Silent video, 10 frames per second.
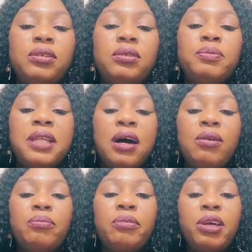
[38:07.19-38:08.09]
is
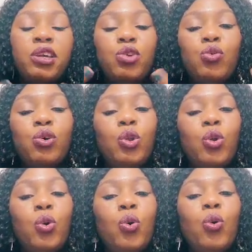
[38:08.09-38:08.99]
now making you
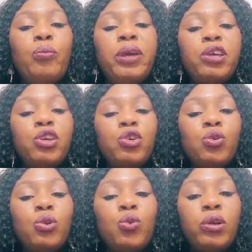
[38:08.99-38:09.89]
glow, making you
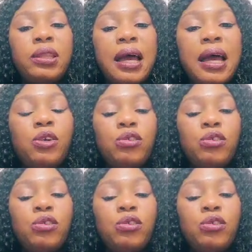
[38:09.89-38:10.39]
look nice.